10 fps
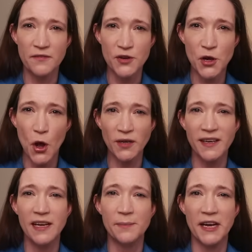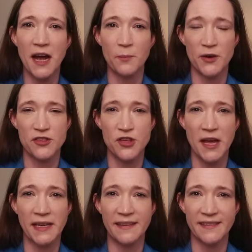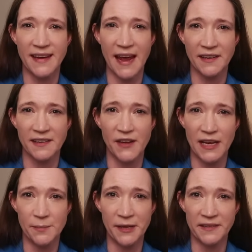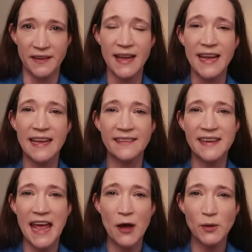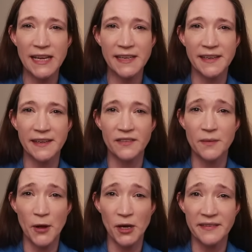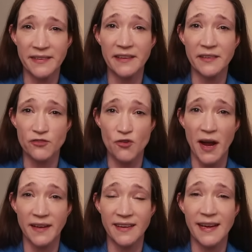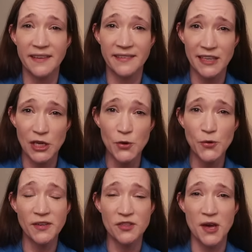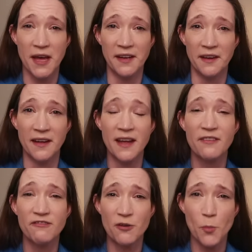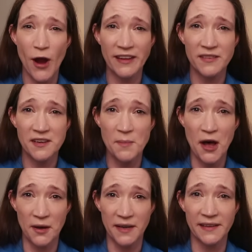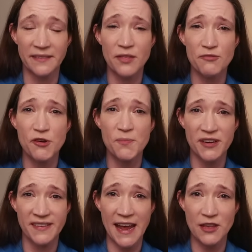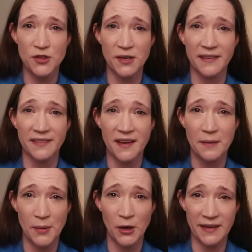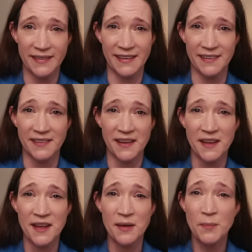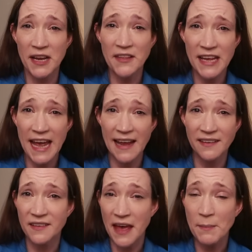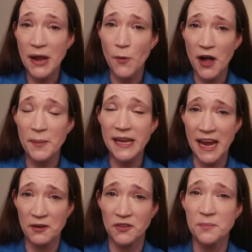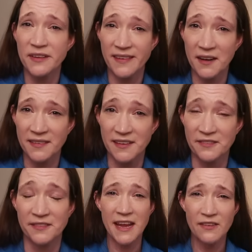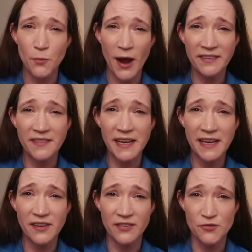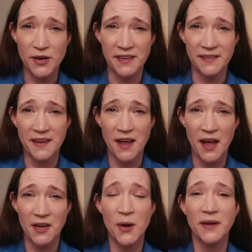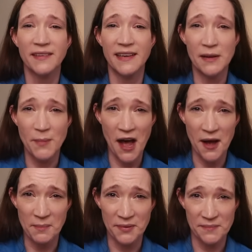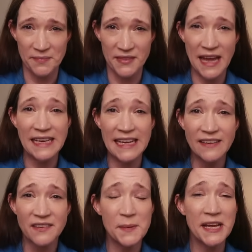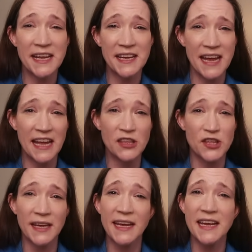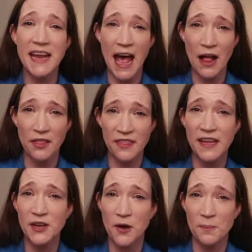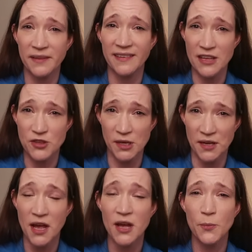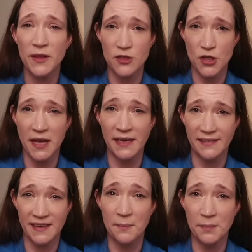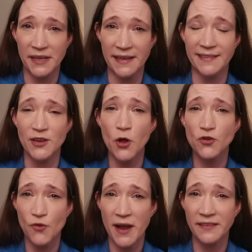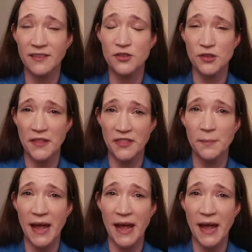of not keeping up with Chinese tech development is now leading to policies of trying to exclude China from Western markets through protectionist policies. But in the end, that may well be counterproductive. If Western industries are going to keep up, they need to be engaging in healthy competition with Chinese companies, not trying to shut them